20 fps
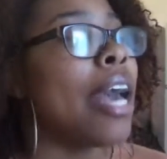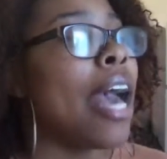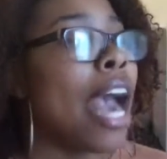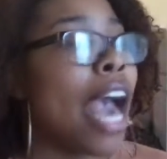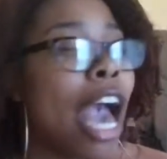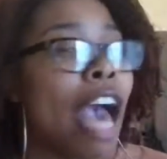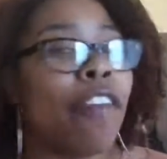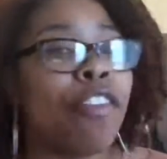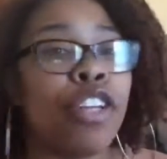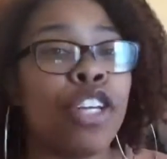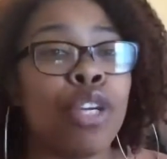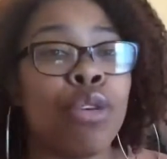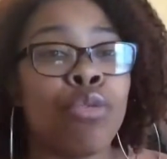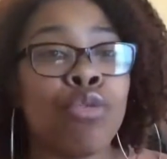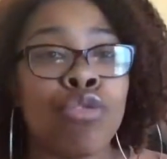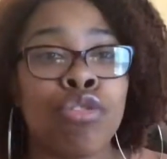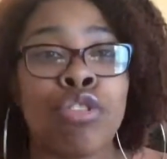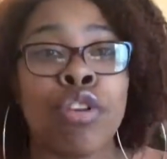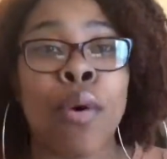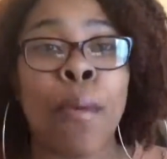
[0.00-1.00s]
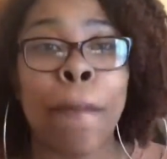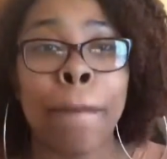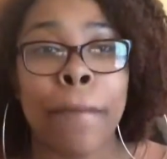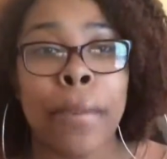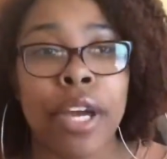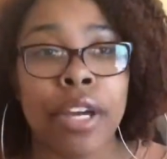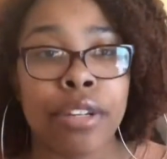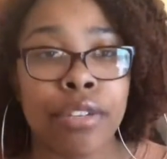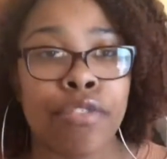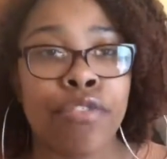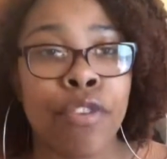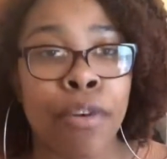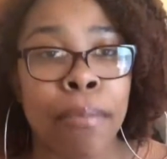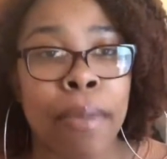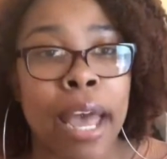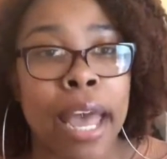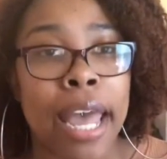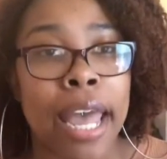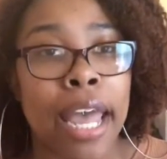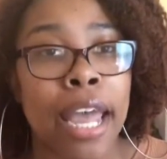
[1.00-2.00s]
I have to use so much for
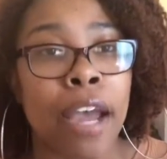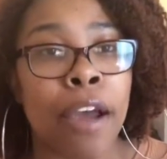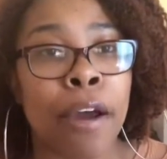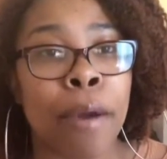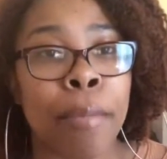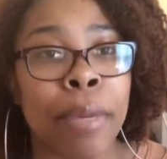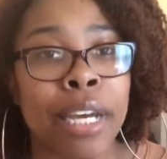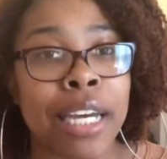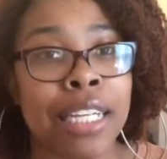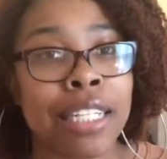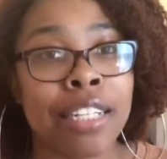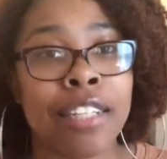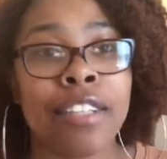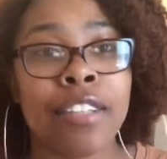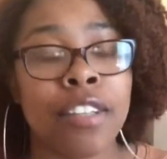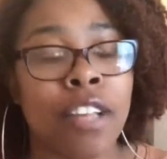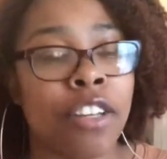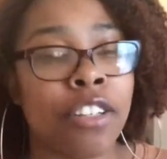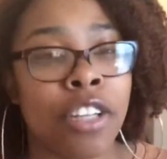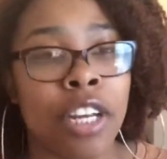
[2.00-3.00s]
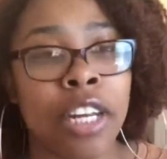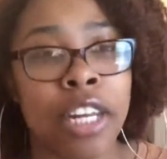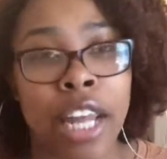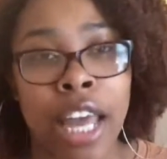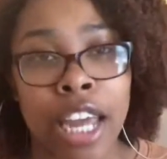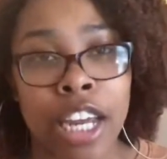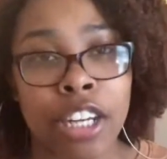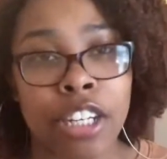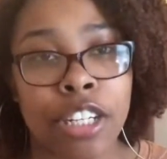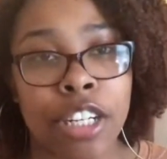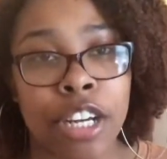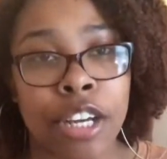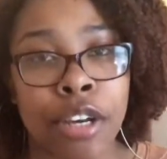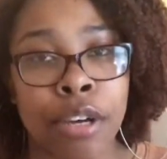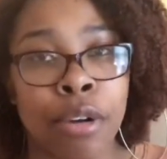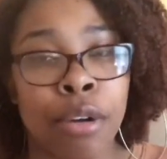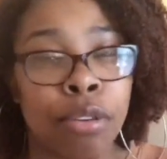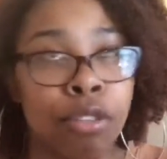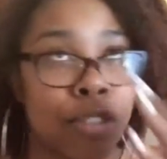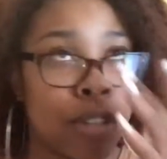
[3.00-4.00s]
my hair because it's such a light
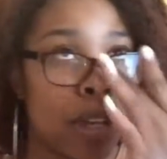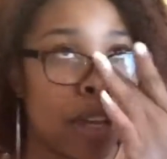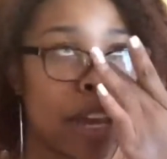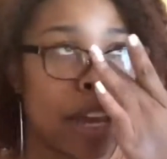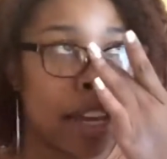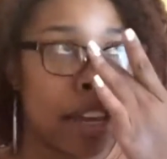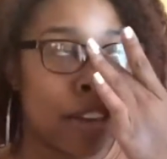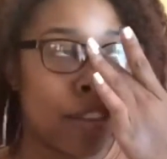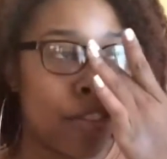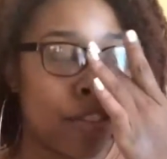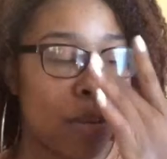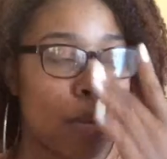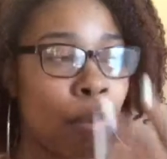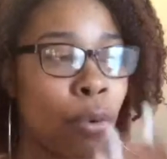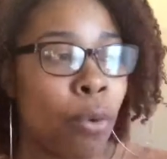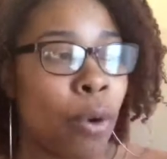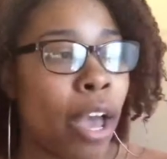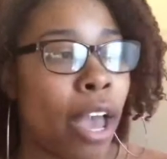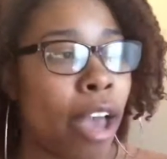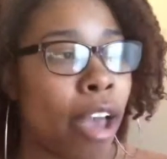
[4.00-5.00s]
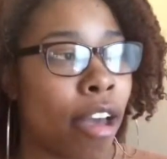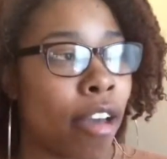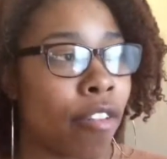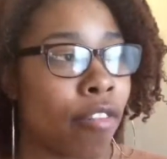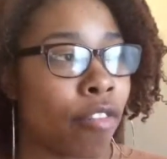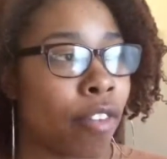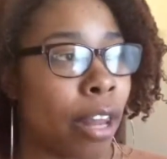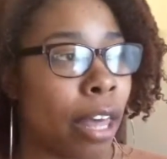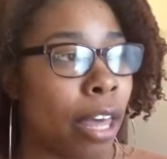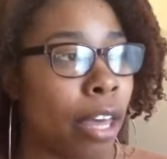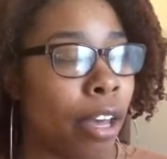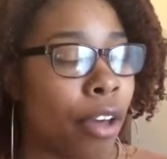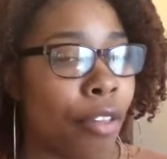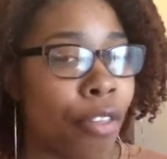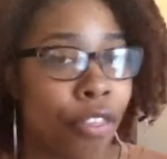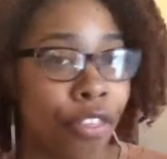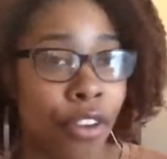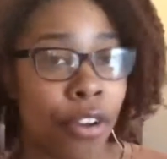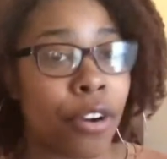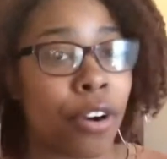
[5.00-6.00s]
gel. So like if you have like
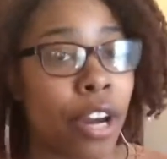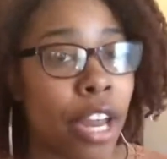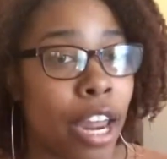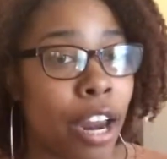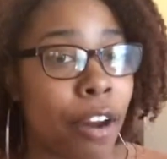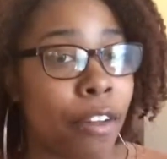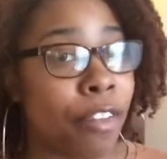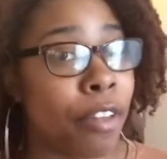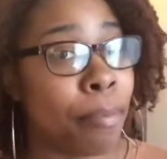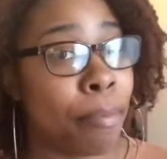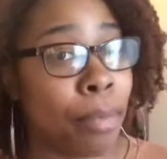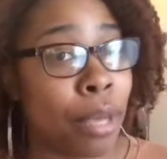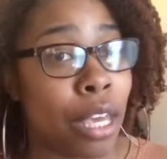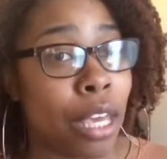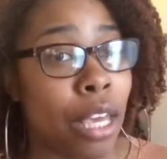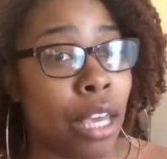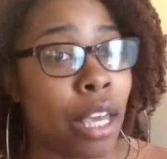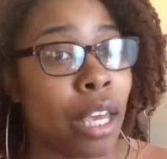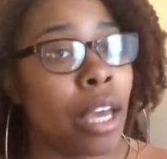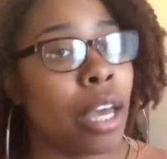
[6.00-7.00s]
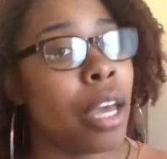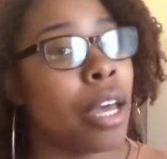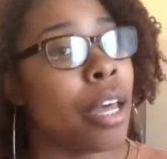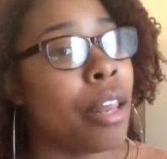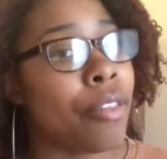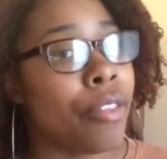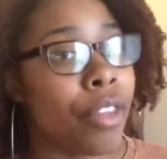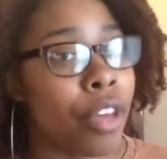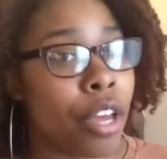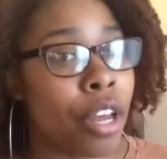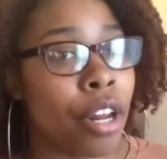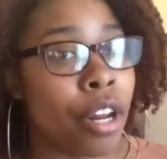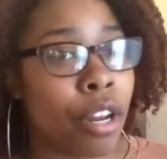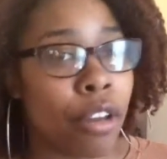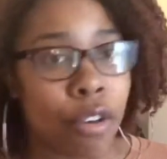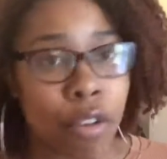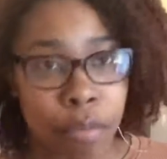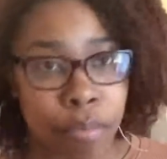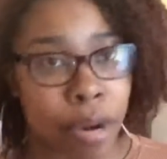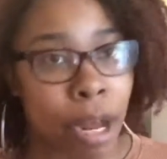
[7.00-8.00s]
thinner hair than me, then
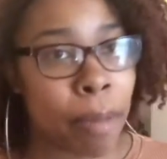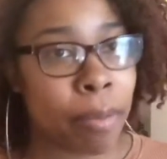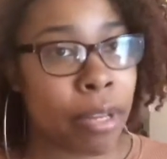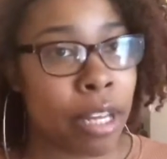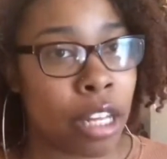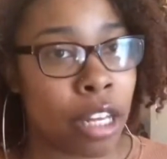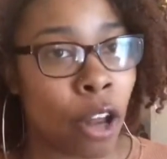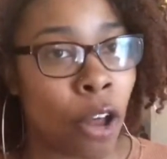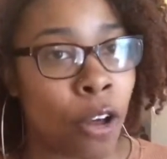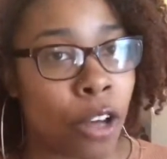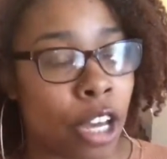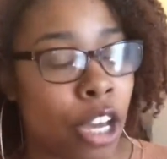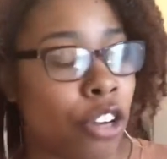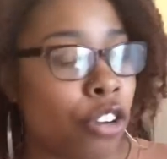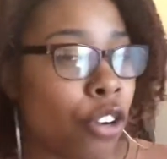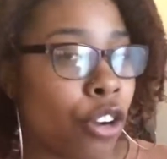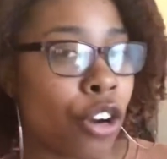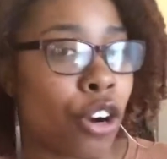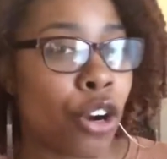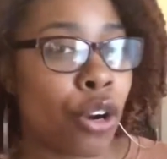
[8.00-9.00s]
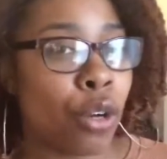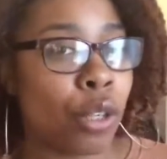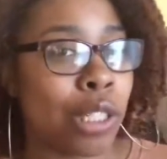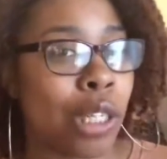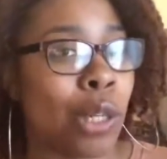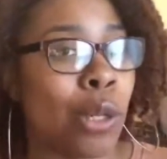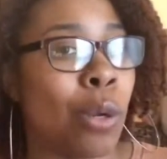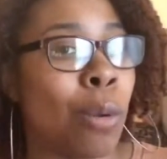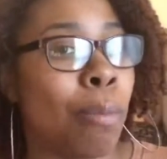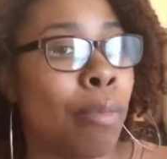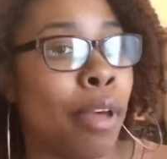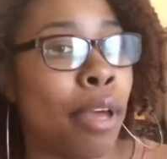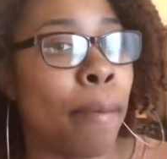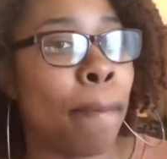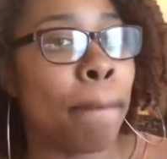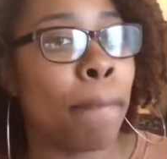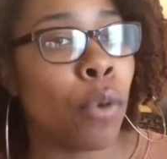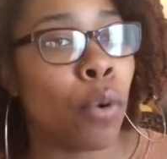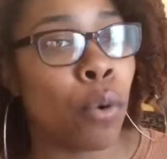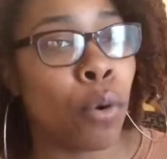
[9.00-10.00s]
it'll probably elongate your curls a little
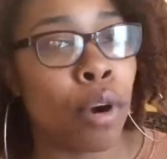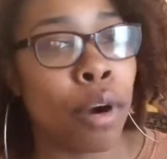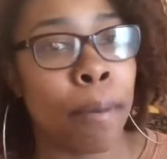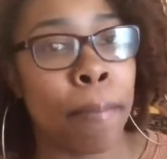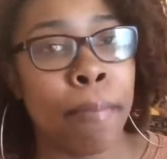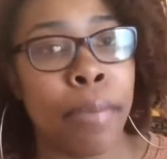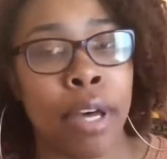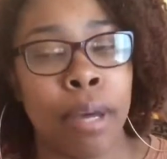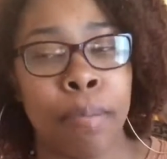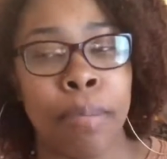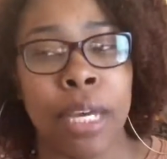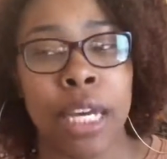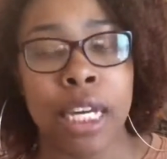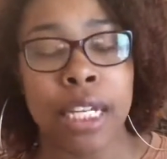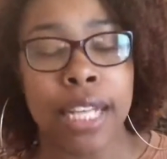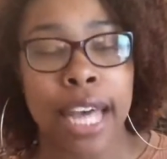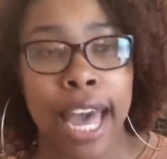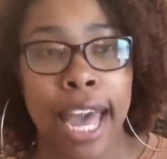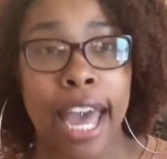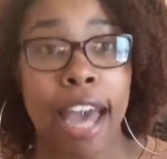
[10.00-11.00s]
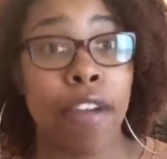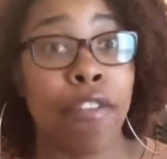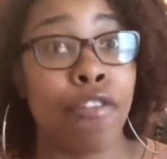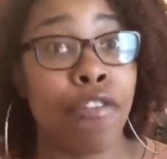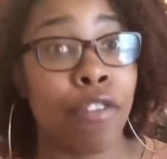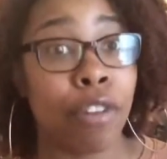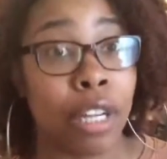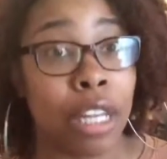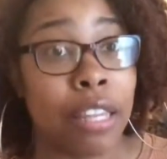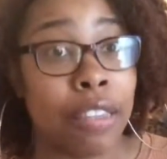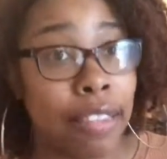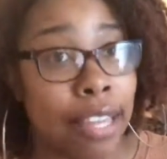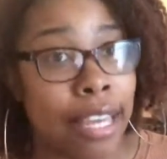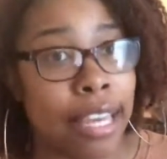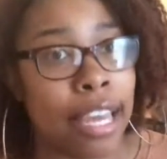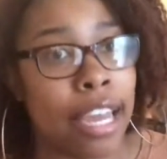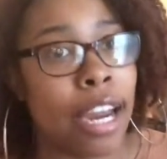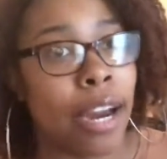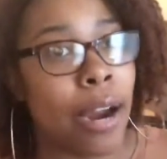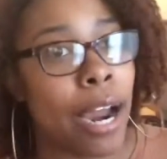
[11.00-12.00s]
bit more. But because I have really
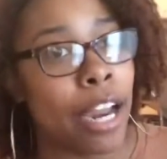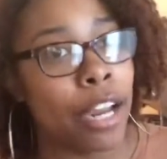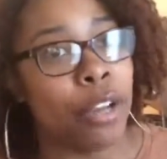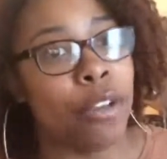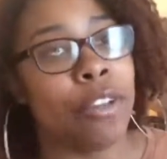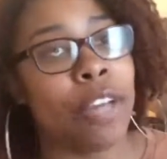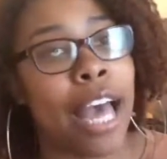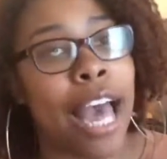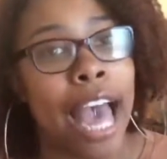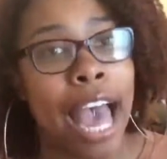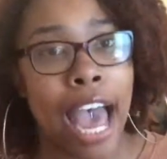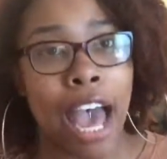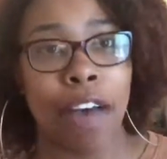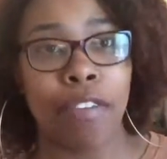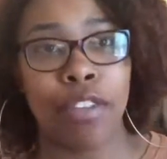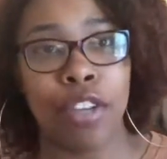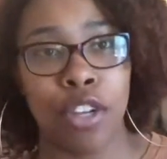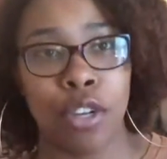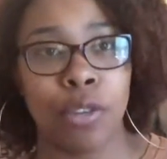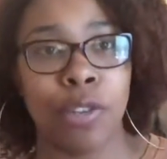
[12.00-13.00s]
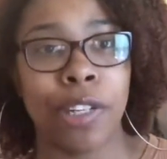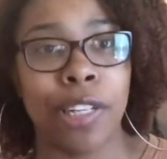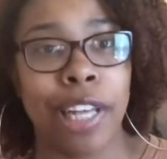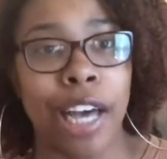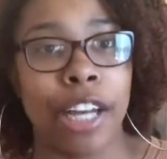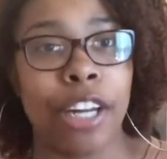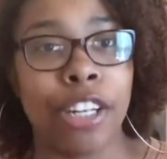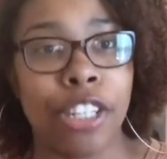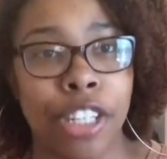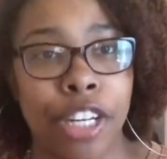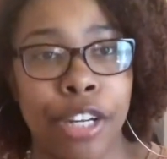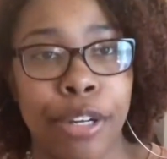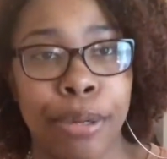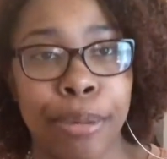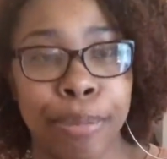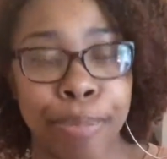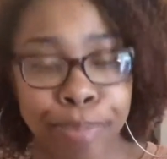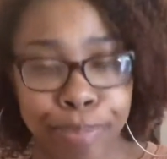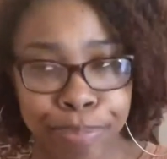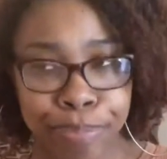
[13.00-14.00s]
thick hair, I have to use a lot of gel.